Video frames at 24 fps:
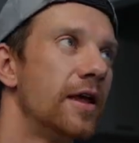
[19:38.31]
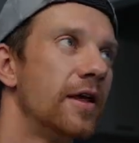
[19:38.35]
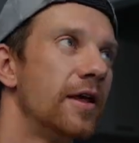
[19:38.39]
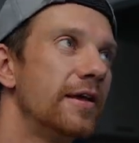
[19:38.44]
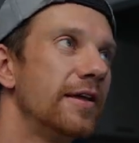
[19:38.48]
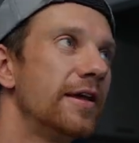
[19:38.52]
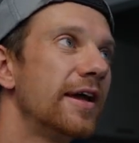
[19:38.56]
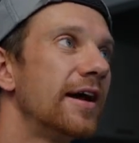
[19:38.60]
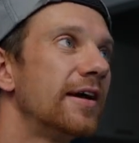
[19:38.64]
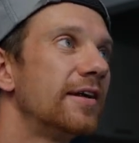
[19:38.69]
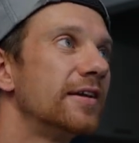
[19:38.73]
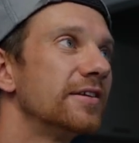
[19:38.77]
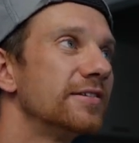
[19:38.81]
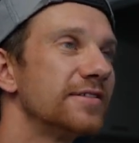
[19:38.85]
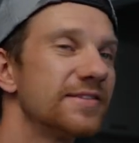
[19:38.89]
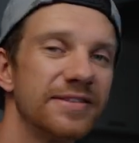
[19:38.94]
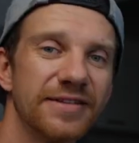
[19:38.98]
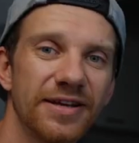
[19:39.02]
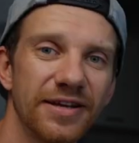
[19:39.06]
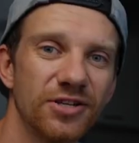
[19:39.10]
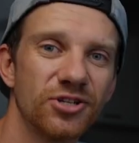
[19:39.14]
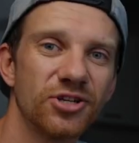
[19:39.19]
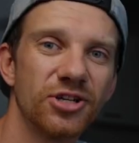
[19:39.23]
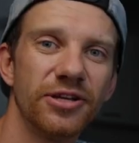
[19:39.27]
Yeah, this is
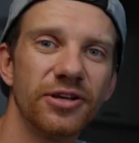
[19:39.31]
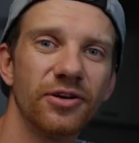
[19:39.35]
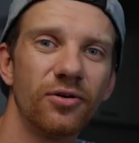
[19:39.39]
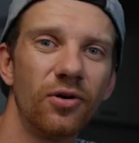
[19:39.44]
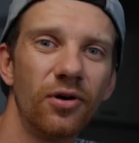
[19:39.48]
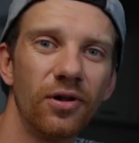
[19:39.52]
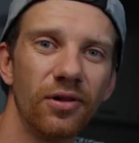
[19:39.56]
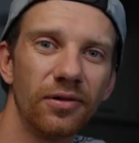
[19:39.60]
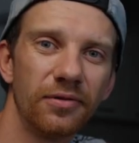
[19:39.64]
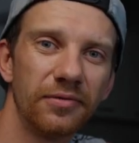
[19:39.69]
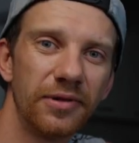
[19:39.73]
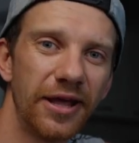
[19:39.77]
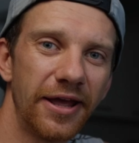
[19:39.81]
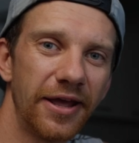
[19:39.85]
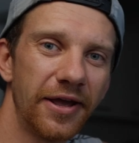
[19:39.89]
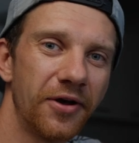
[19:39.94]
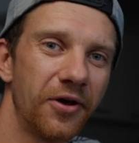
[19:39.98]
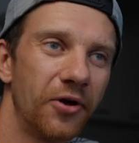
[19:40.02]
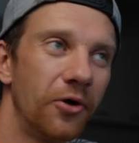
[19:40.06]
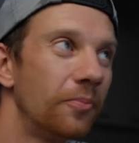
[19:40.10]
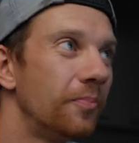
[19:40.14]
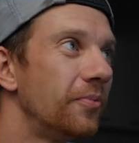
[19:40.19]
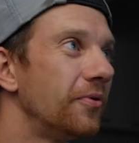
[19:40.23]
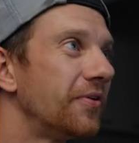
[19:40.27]
actually all. Like,
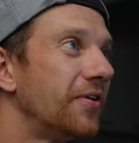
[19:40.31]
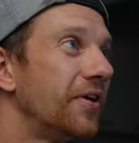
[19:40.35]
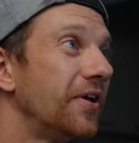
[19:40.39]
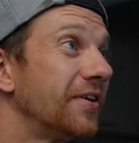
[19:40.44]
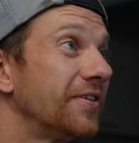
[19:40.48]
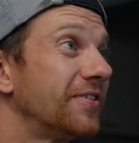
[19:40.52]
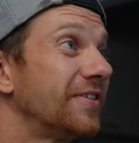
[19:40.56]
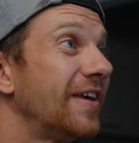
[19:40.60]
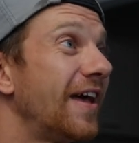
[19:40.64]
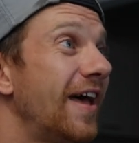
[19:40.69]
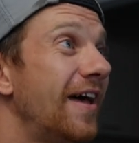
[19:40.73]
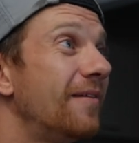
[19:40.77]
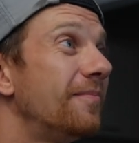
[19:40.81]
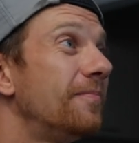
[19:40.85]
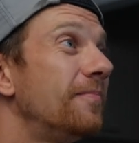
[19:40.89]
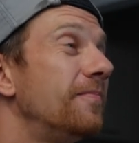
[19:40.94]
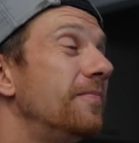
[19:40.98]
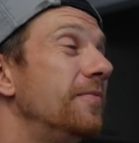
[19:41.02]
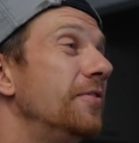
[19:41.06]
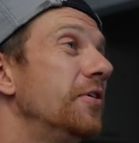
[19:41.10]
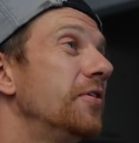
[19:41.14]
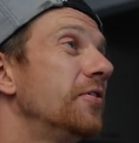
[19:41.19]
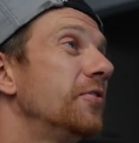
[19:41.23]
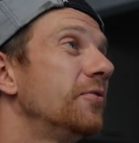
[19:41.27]
hope this helped
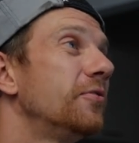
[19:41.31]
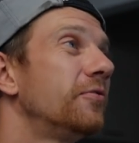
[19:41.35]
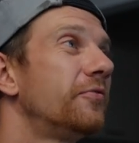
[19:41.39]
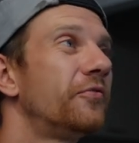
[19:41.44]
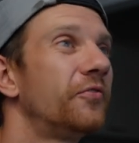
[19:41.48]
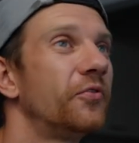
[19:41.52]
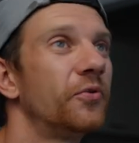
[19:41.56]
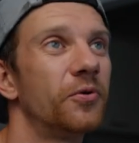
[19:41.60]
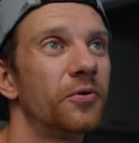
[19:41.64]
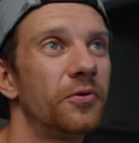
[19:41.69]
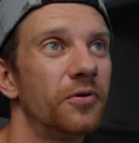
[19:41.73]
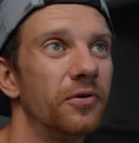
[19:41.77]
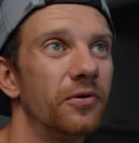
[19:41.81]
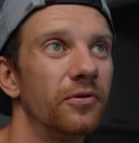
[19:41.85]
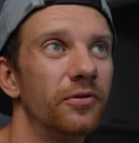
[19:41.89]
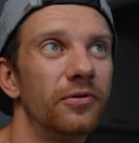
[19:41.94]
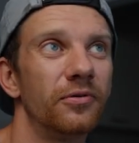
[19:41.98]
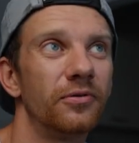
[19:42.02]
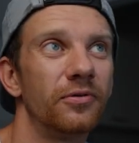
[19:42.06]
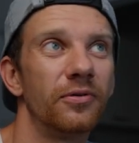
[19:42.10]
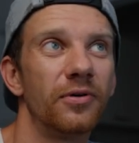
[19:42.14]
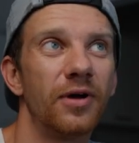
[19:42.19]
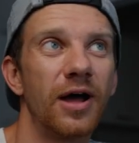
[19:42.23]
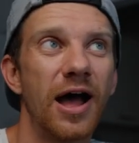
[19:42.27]
you for
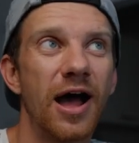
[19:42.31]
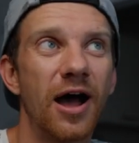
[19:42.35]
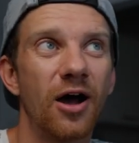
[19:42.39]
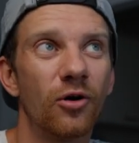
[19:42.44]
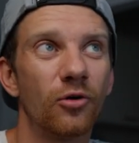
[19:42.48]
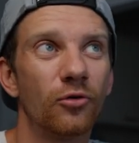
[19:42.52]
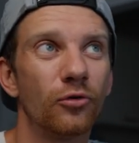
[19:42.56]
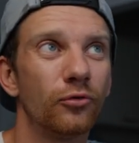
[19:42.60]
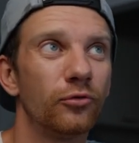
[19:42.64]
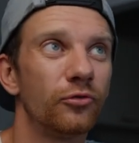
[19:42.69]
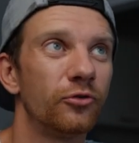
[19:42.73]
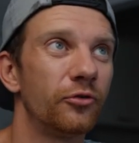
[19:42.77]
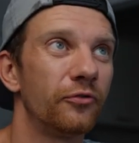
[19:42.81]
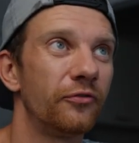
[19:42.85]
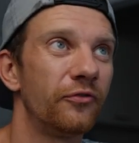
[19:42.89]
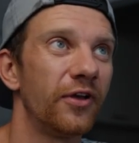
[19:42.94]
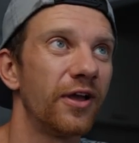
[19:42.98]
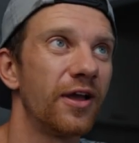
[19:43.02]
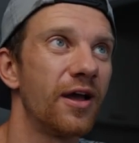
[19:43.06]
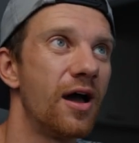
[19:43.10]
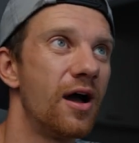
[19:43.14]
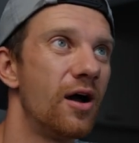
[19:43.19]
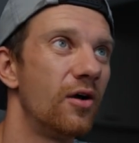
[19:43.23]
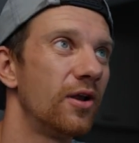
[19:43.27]
how to
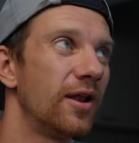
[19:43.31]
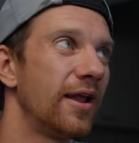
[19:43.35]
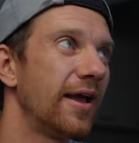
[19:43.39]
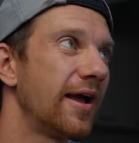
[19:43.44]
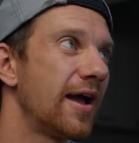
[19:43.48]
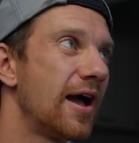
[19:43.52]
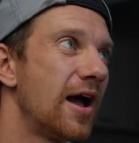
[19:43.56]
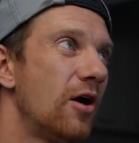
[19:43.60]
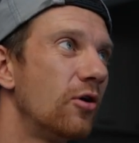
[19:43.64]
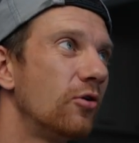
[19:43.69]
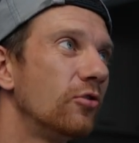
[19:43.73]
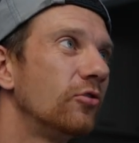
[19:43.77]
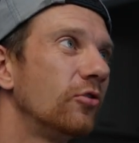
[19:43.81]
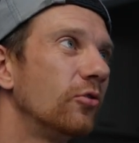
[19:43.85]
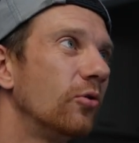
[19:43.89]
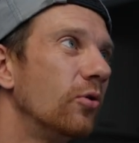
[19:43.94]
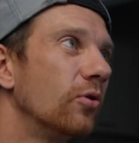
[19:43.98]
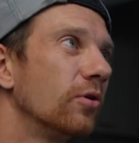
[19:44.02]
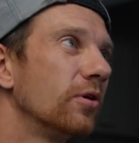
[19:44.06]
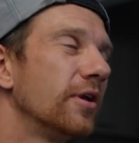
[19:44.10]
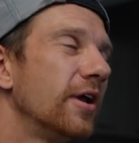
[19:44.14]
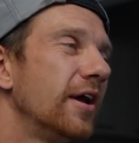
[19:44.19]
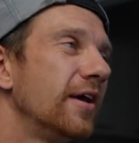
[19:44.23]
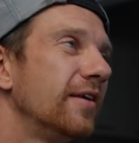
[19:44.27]
figure out like how to
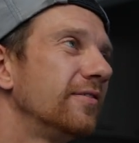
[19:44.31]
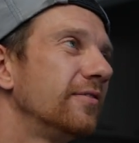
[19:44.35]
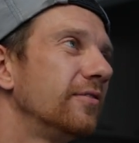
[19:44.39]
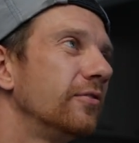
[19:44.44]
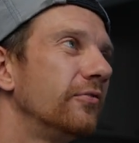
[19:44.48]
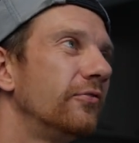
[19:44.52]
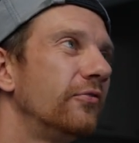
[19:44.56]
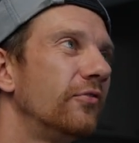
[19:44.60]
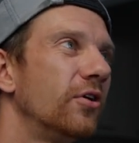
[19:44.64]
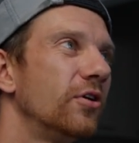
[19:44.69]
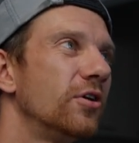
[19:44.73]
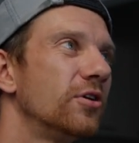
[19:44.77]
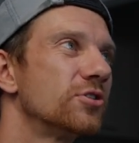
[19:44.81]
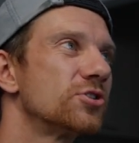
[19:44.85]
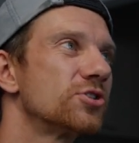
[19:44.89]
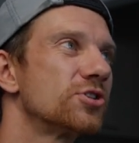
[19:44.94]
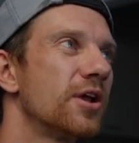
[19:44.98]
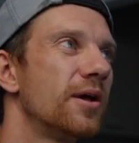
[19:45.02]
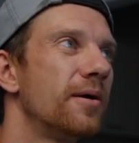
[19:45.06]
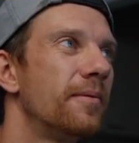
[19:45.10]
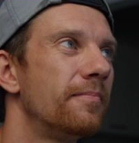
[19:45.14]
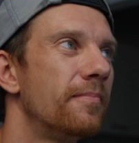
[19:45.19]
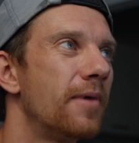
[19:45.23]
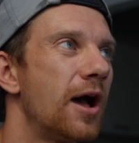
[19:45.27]
organize your footage,
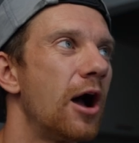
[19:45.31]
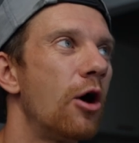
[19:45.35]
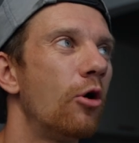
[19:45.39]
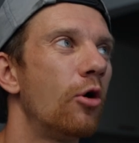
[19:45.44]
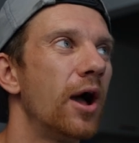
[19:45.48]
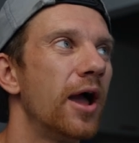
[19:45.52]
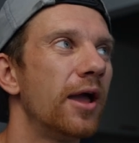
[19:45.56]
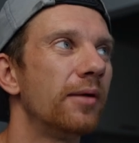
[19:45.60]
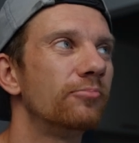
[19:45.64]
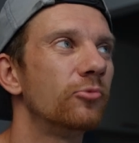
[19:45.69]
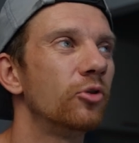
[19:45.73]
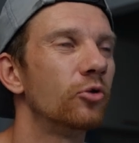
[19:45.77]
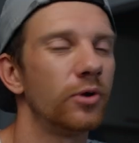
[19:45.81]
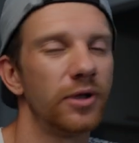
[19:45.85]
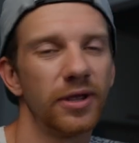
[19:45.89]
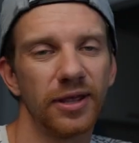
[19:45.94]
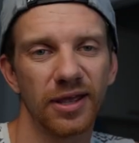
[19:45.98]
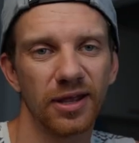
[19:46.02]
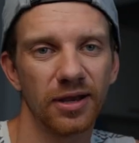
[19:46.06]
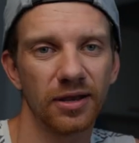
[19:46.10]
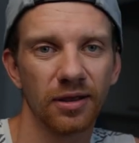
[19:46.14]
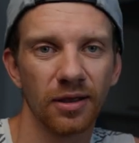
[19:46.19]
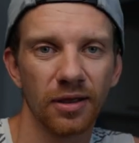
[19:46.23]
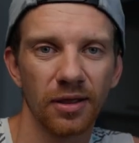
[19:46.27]
how I'm doing it.